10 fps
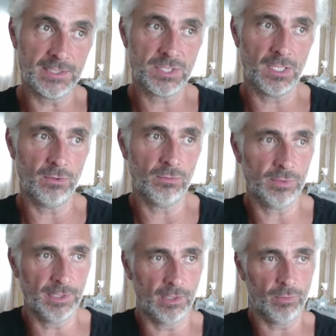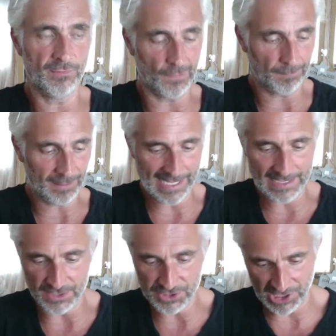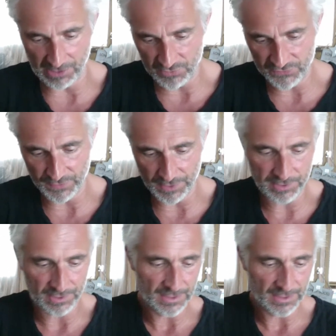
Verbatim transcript: So you know we've got plans at Chelmsford